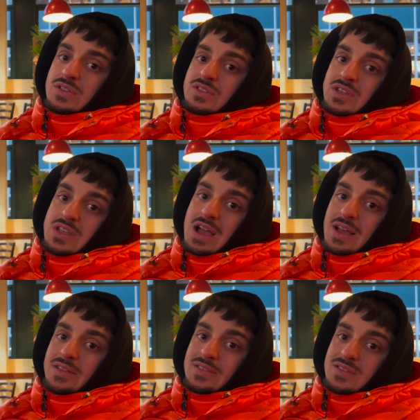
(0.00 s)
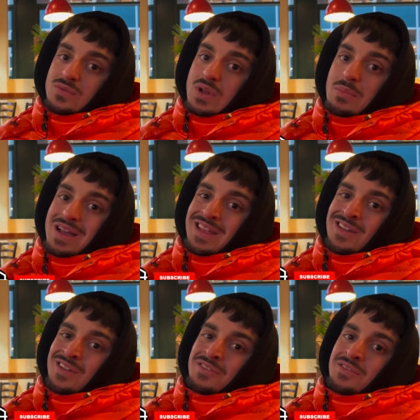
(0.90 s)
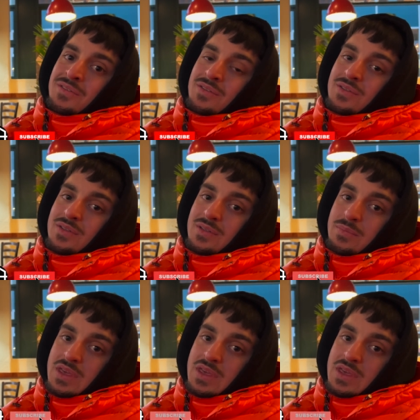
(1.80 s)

See you guys when I'm back in London.